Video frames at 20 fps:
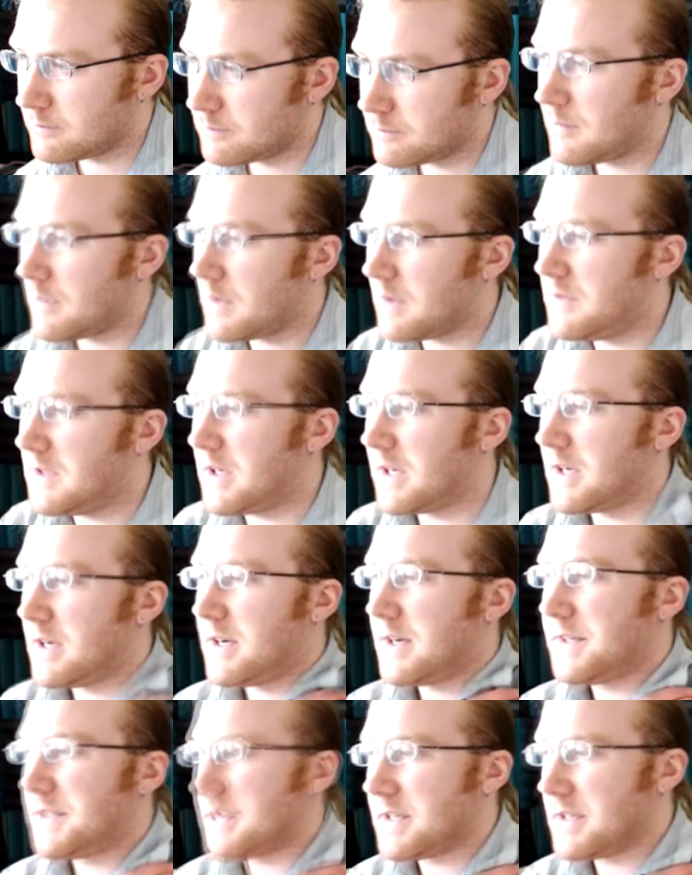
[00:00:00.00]
If he
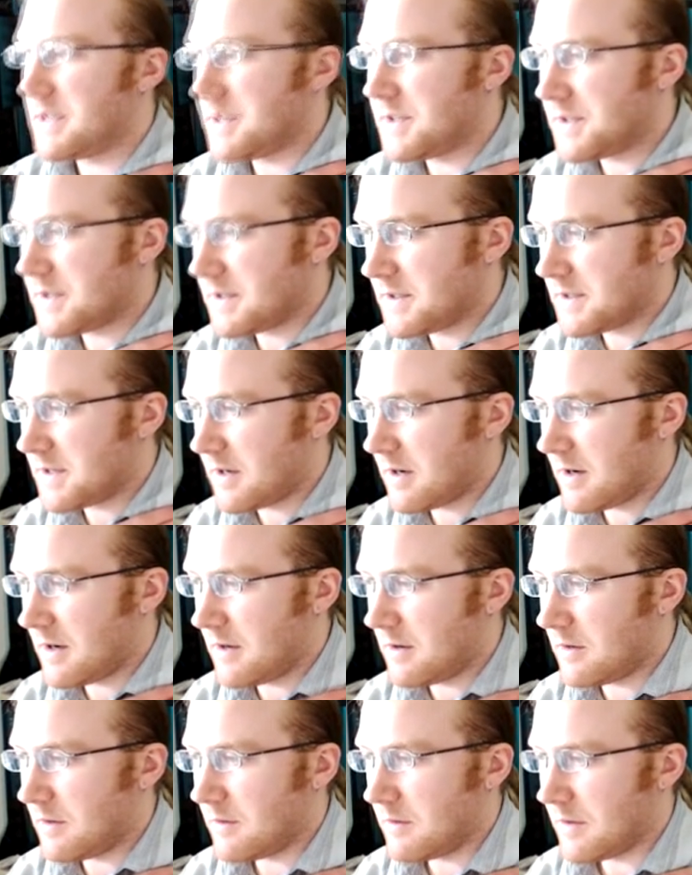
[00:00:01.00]
cuts, I just Atari it
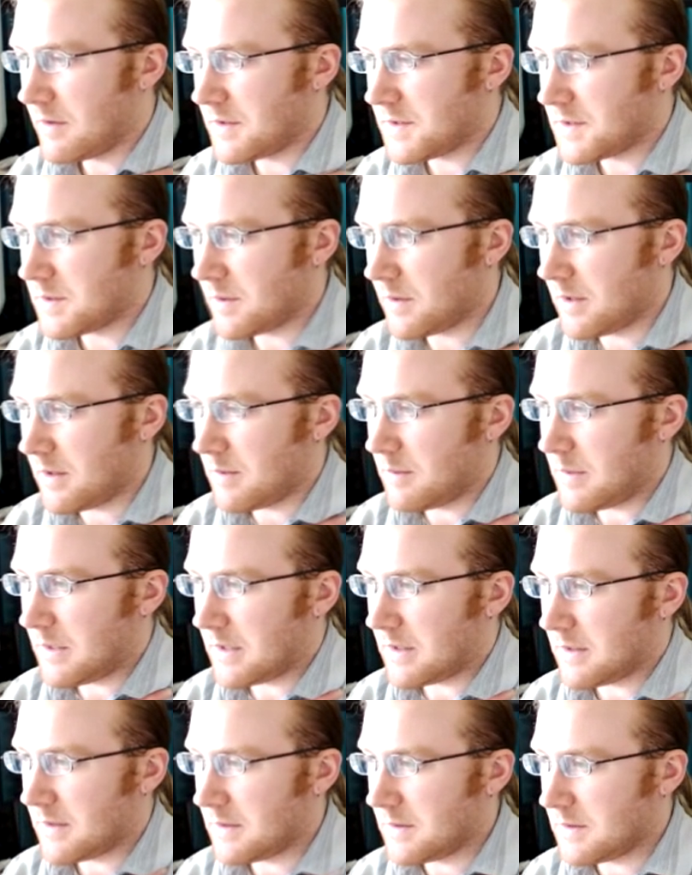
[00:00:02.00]
over this way
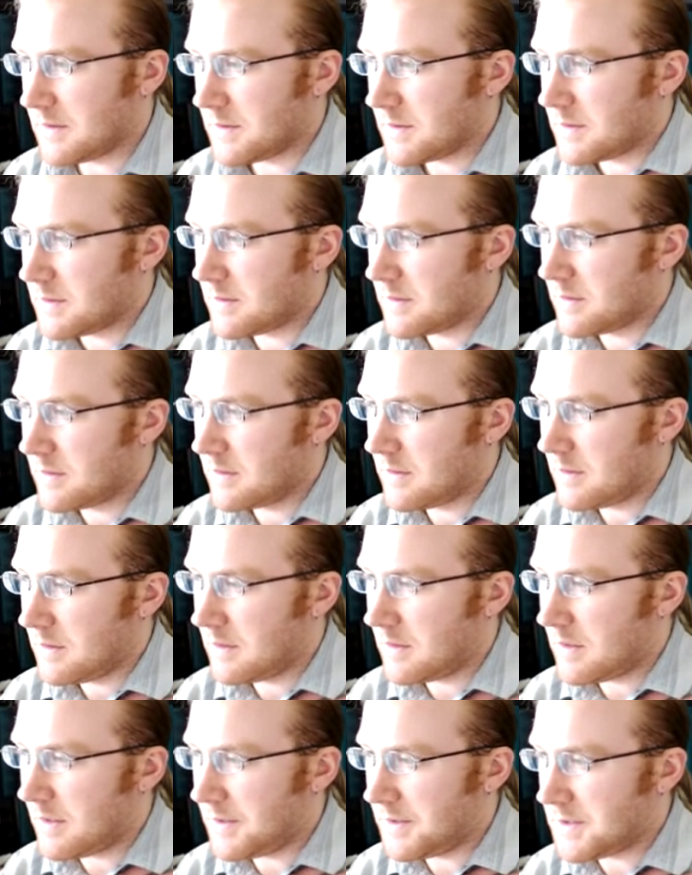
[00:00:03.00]
because
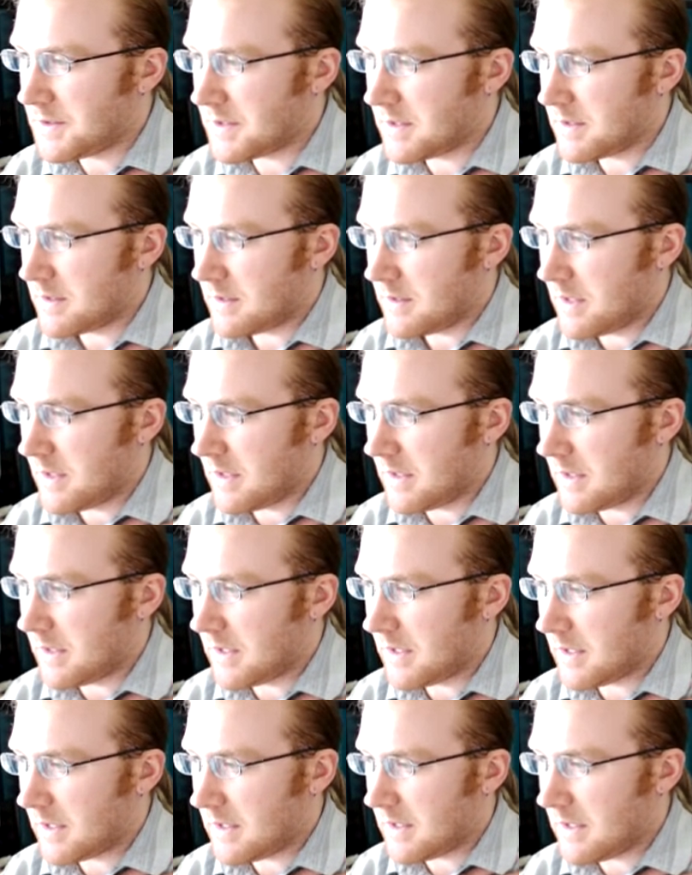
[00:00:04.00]
I'll just then
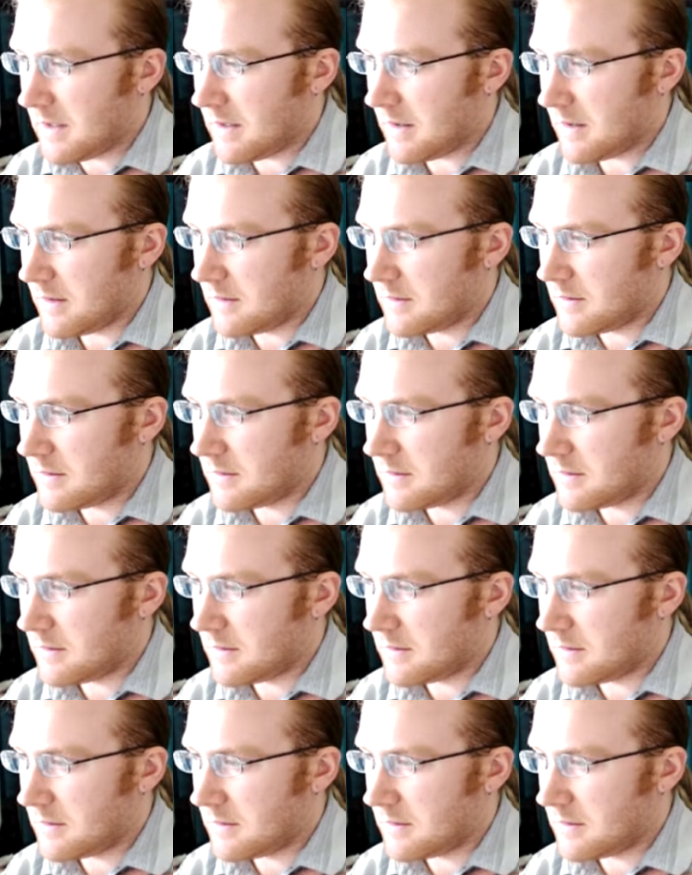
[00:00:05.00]
connect here.